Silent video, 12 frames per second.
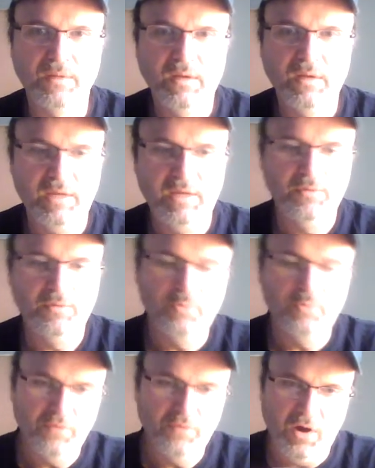he
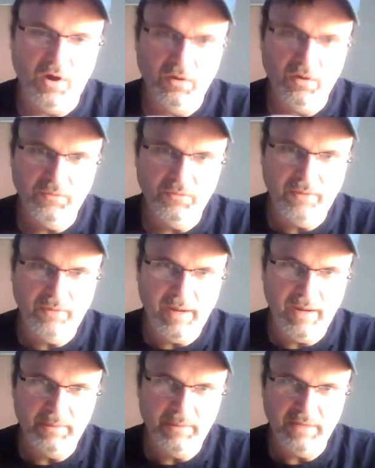removed all of the
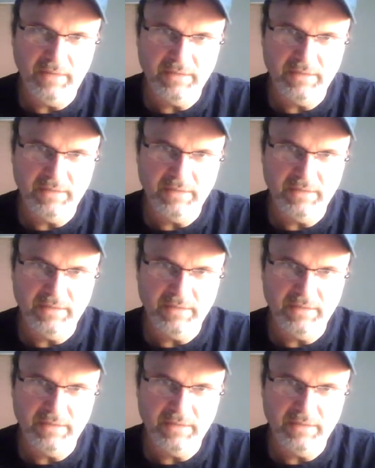RAM and tested